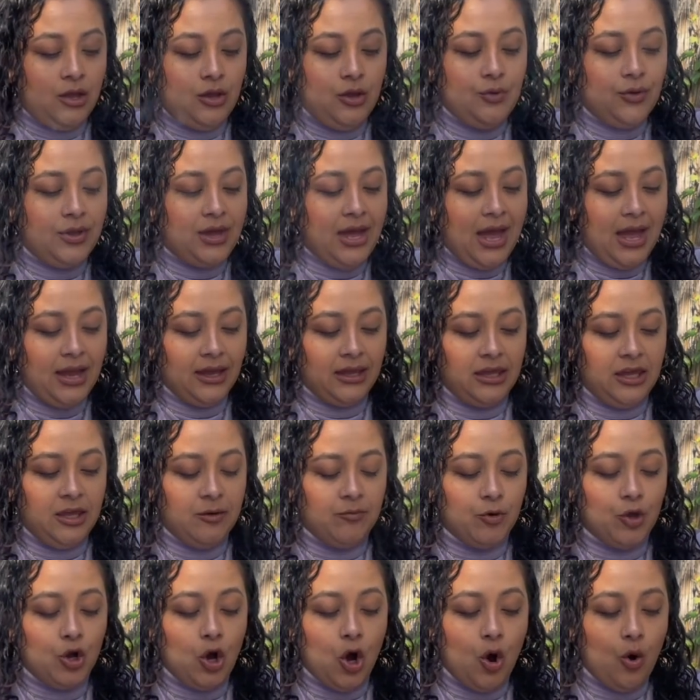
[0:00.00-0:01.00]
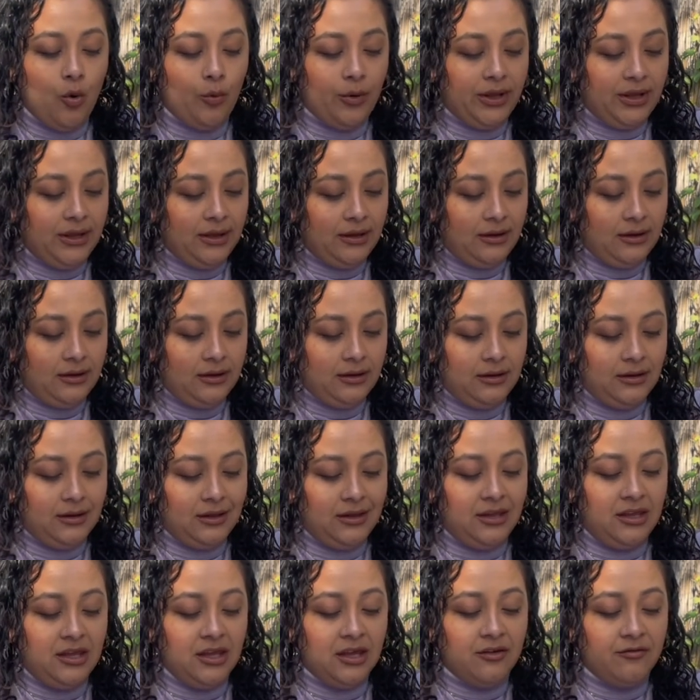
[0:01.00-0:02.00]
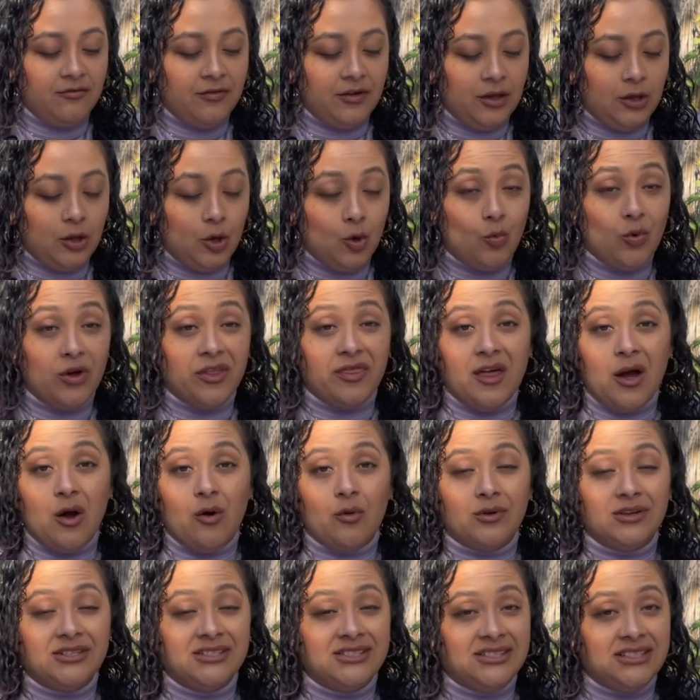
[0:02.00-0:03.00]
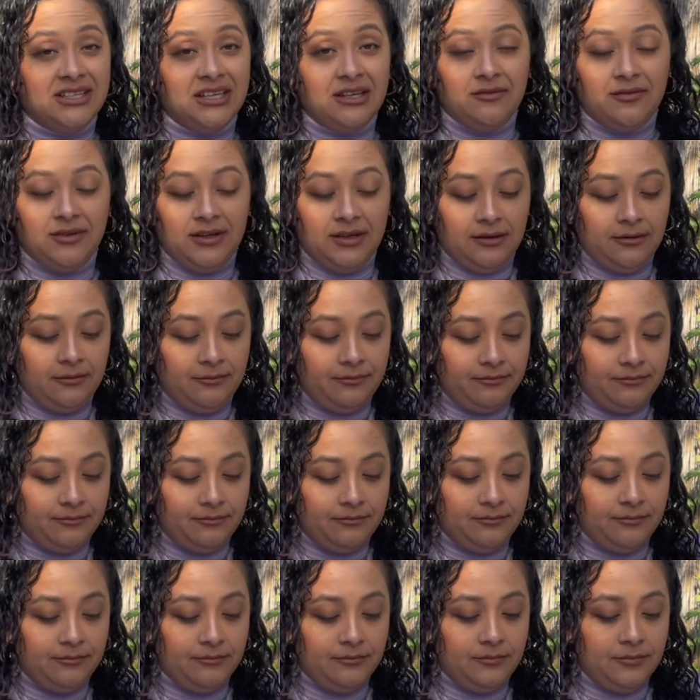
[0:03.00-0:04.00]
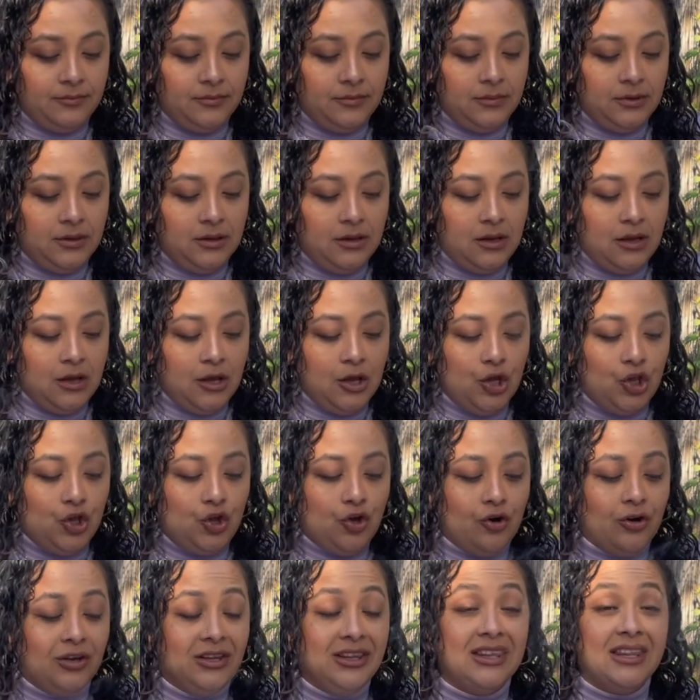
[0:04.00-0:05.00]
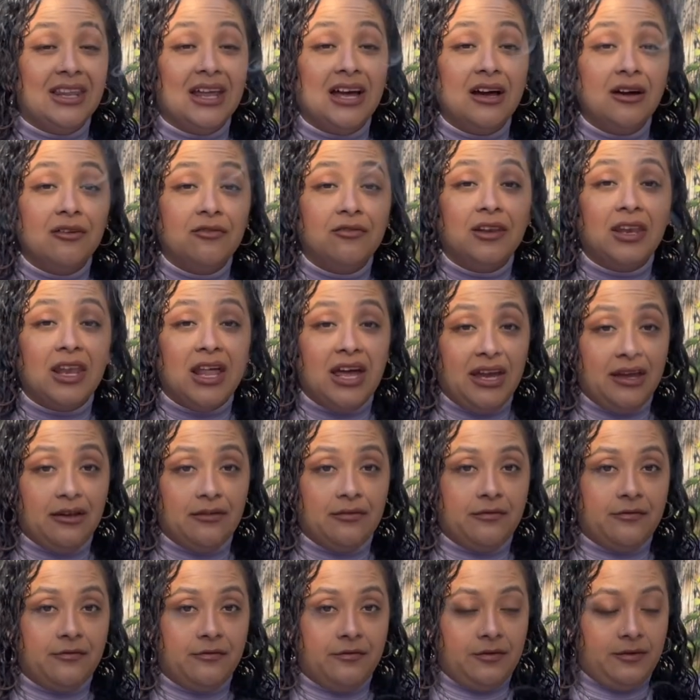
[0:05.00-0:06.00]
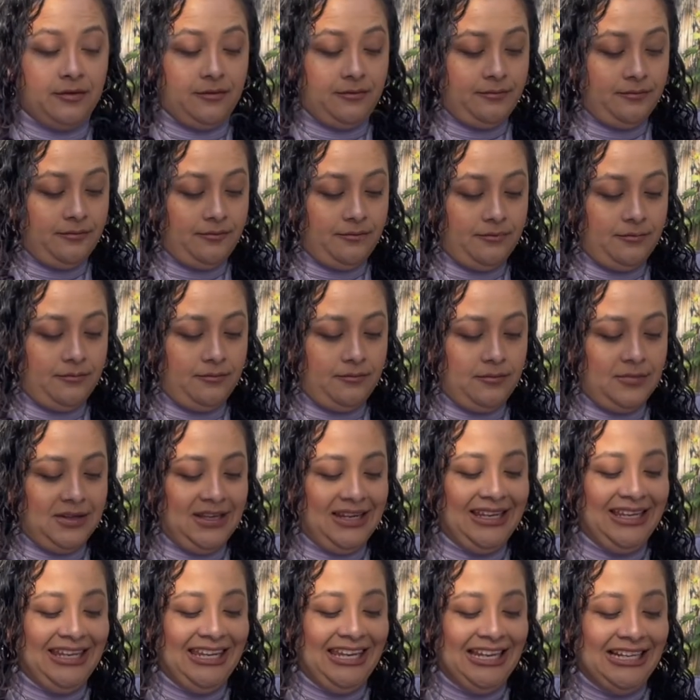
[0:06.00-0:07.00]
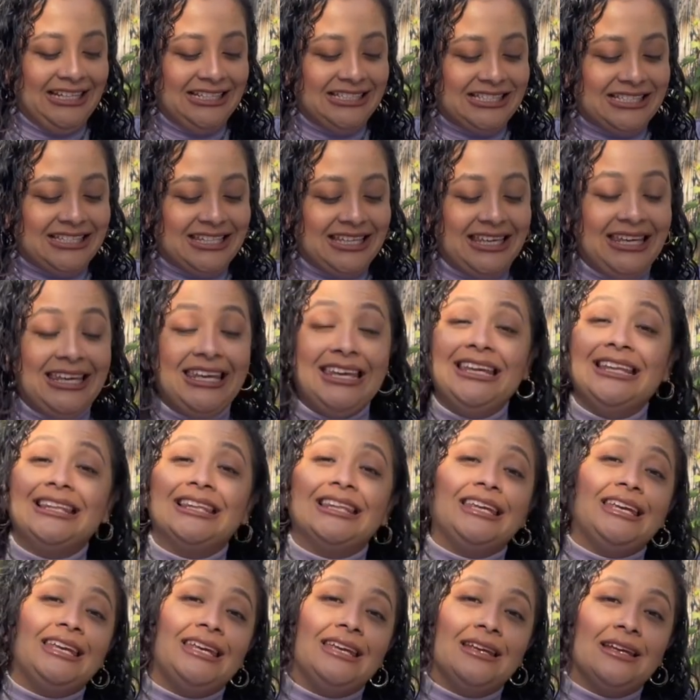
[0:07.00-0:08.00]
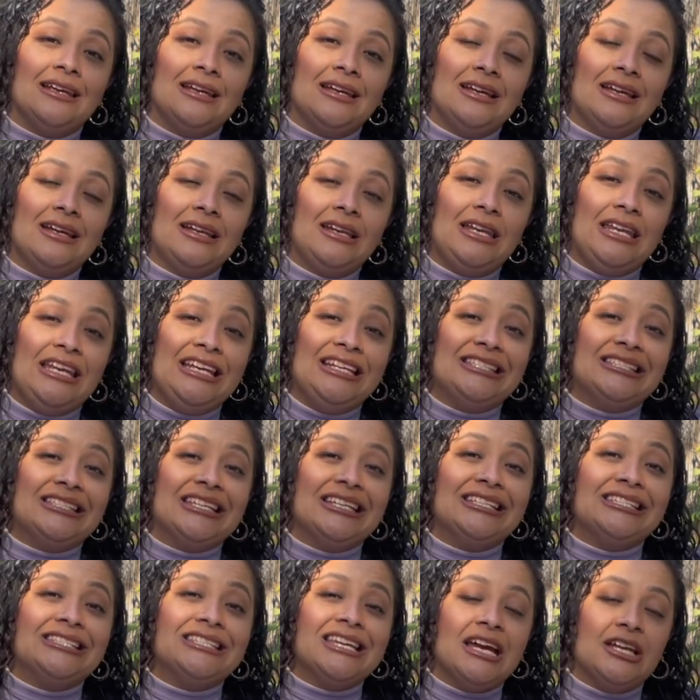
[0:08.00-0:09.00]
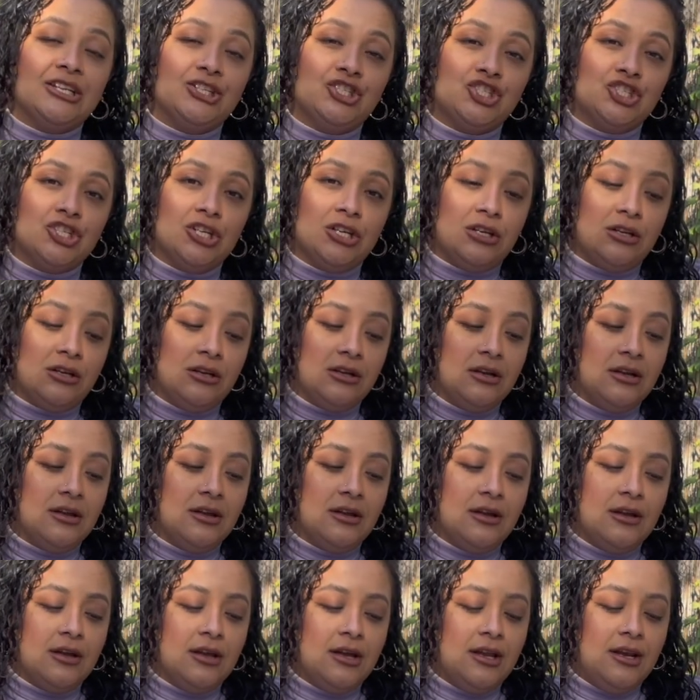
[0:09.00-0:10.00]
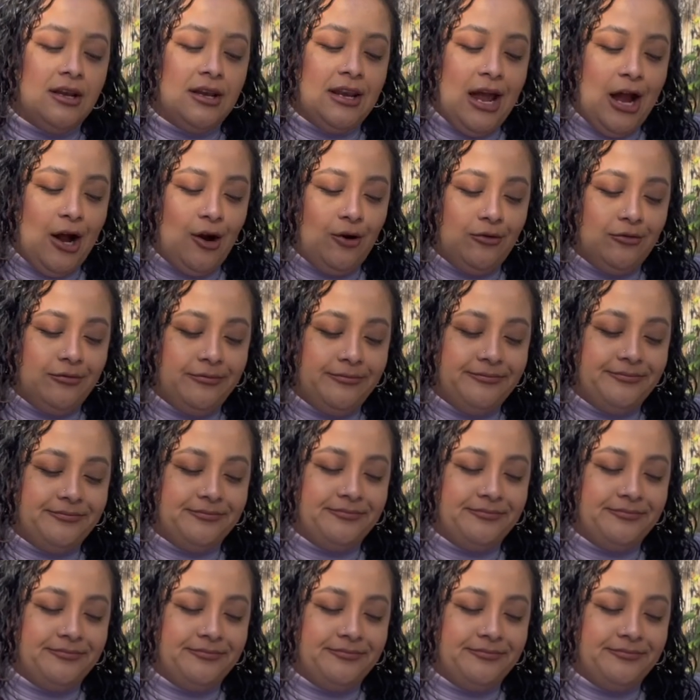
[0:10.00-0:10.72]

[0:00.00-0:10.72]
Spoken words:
You can't keep going, giving without receiving. Your love life needs healing, needs attention. Now,